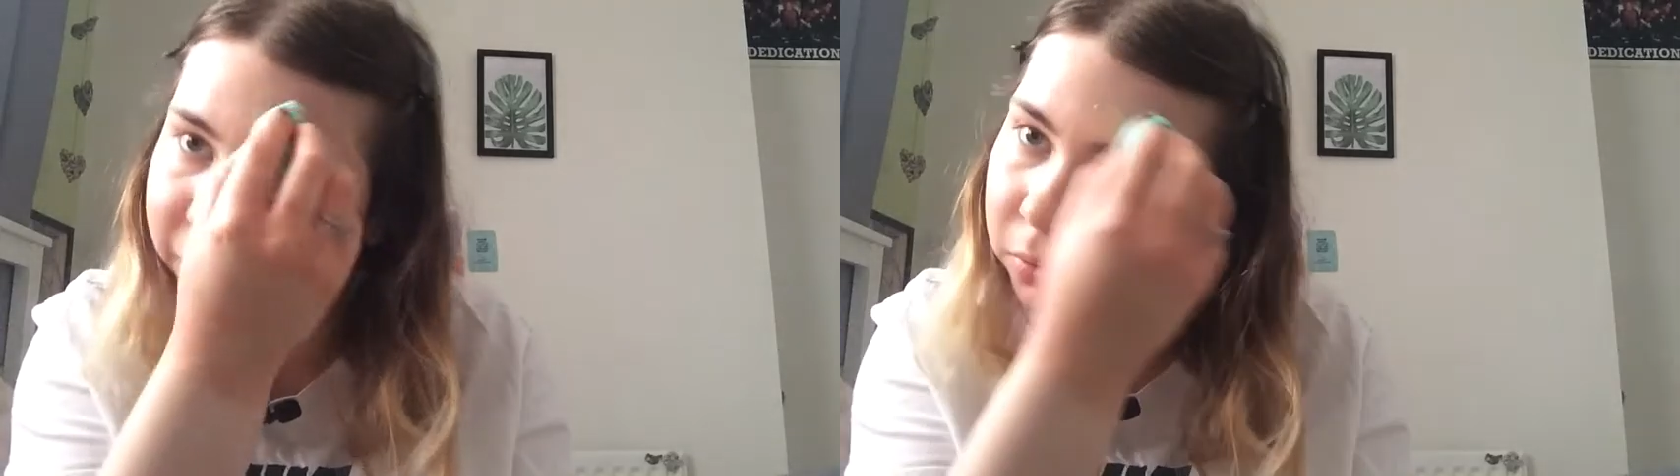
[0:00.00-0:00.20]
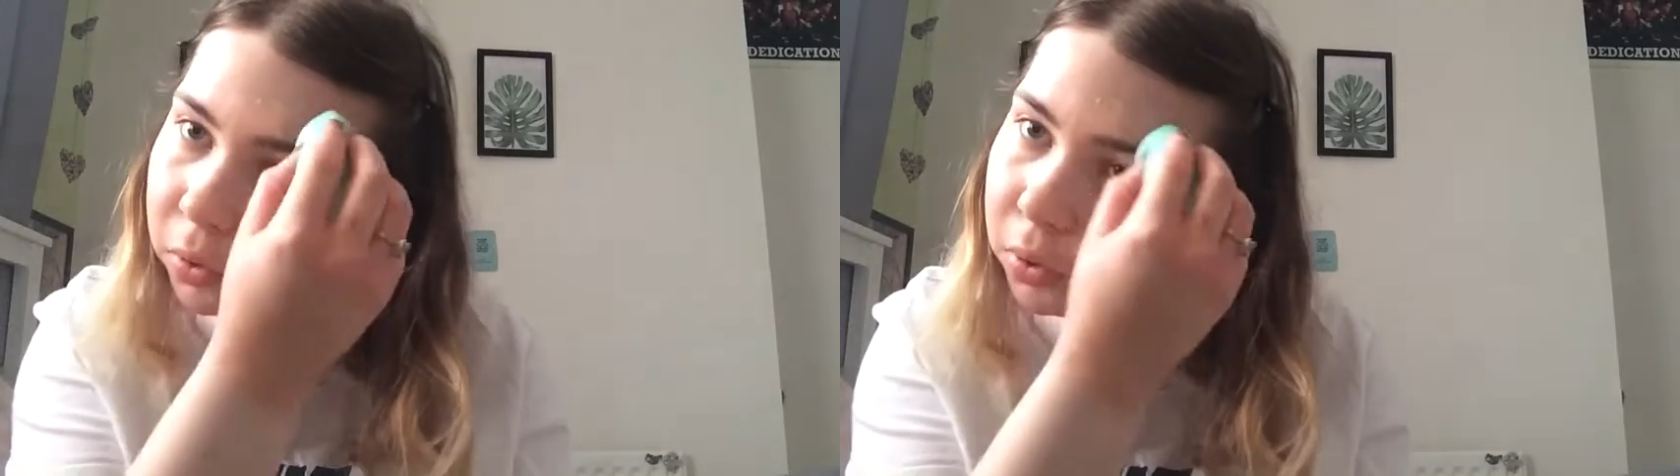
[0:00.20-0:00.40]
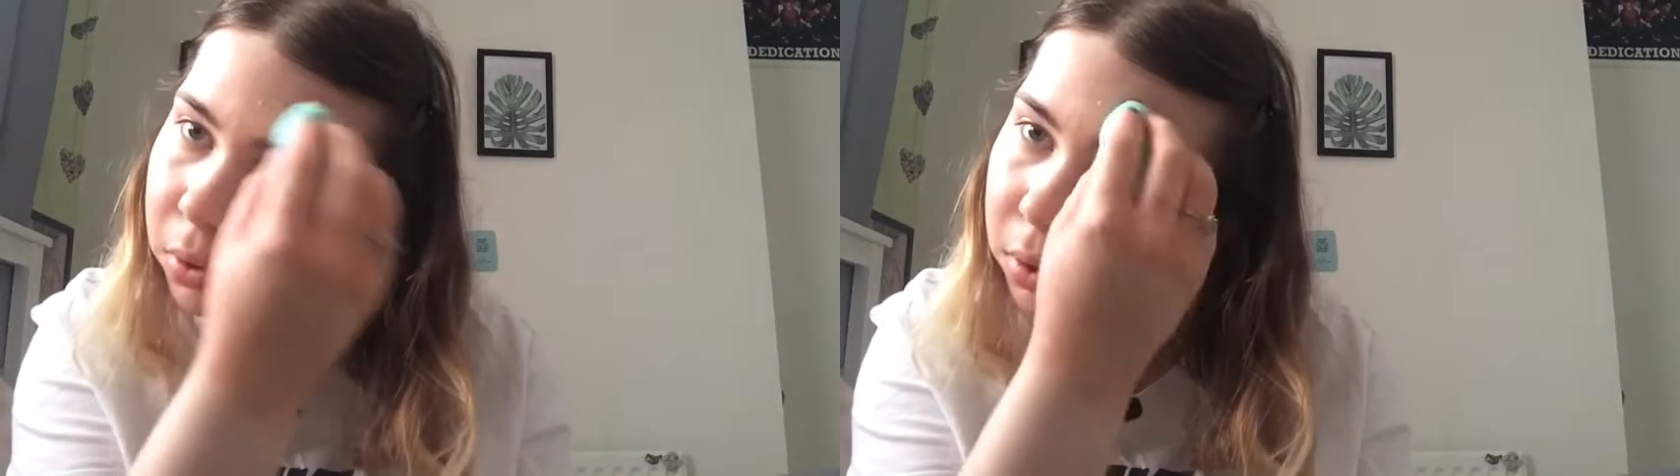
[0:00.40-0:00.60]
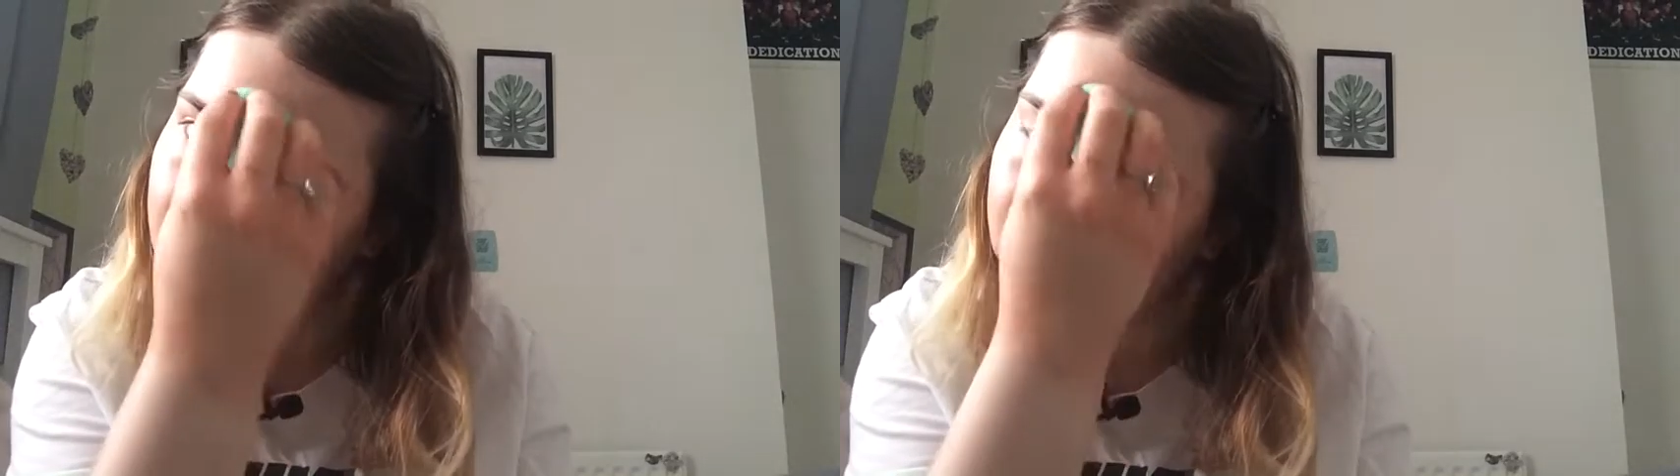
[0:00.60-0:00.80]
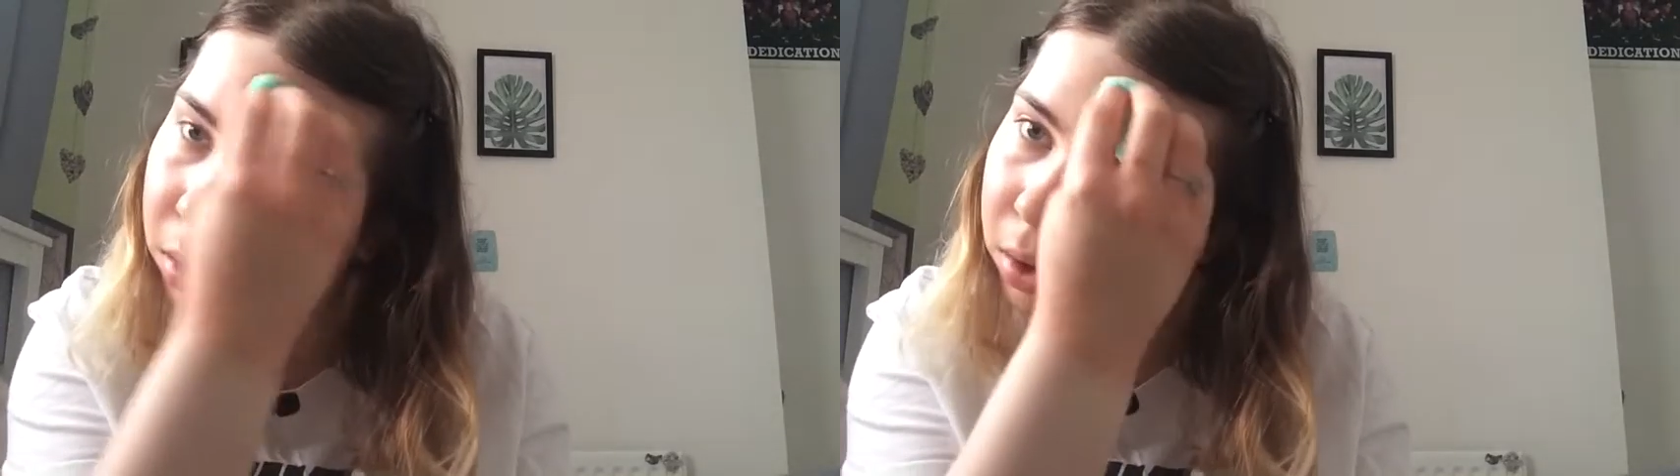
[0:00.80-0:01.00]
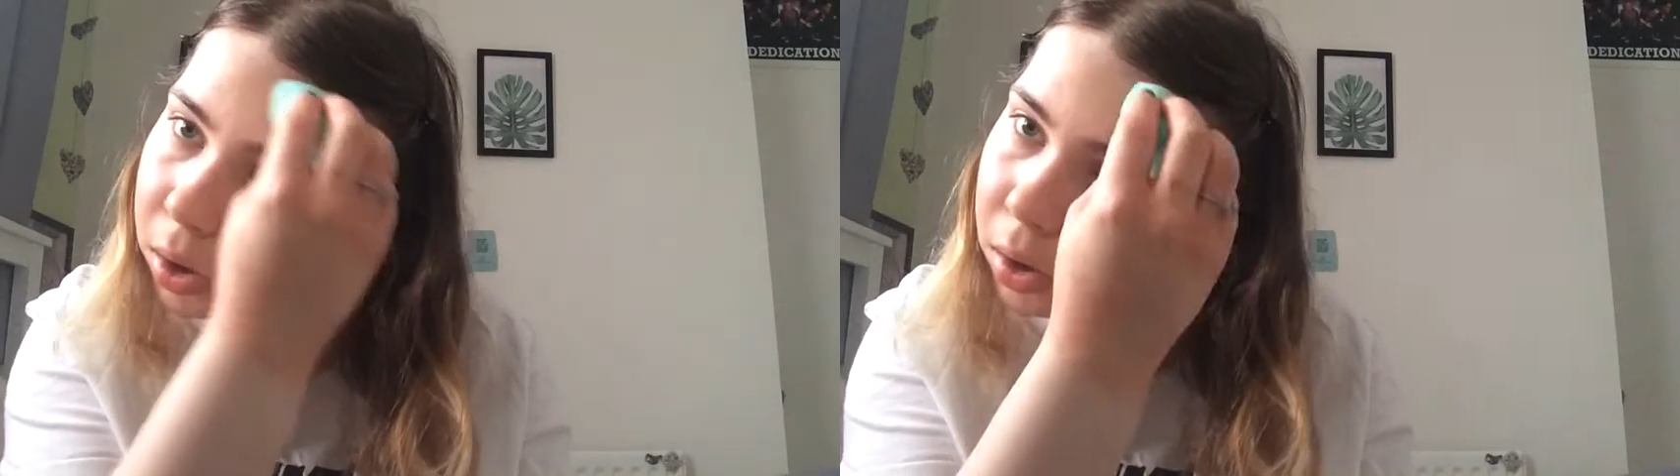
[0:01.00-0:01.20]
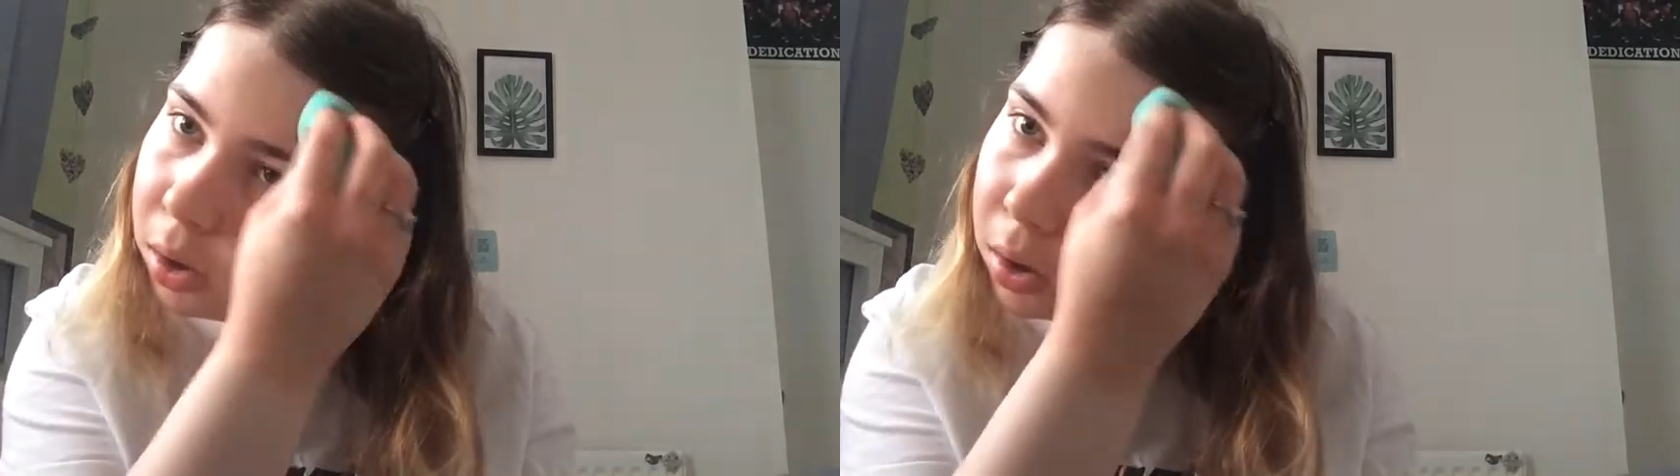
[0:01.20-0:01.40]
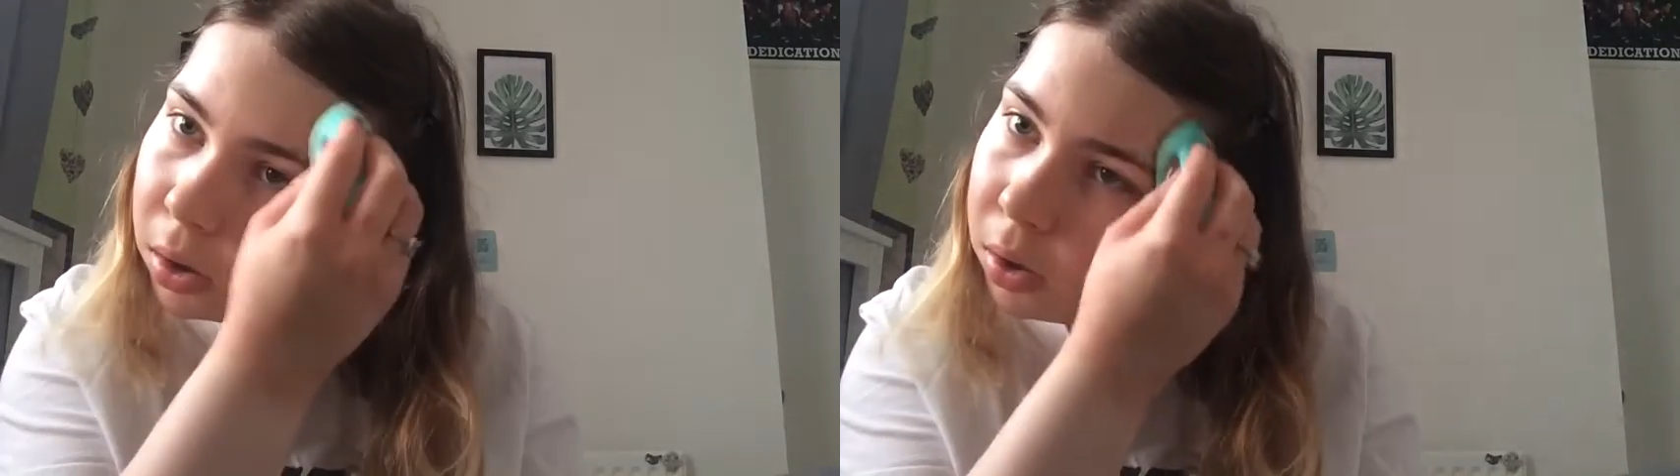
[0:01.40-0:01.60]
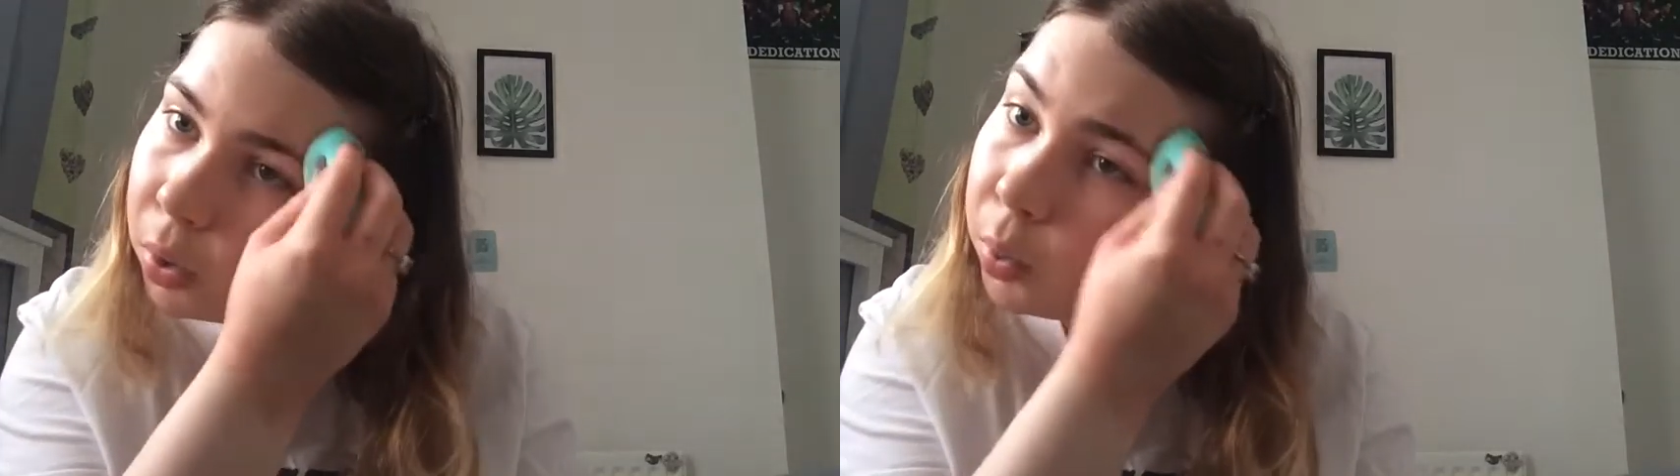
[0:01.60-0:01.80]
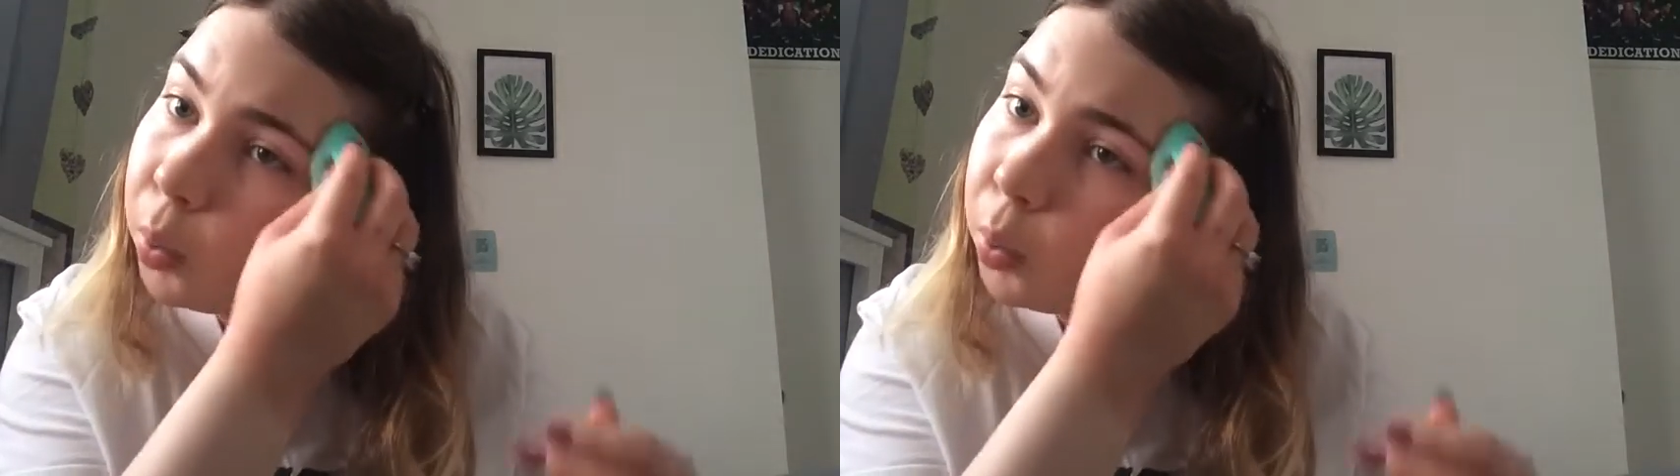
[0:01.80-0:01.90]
for a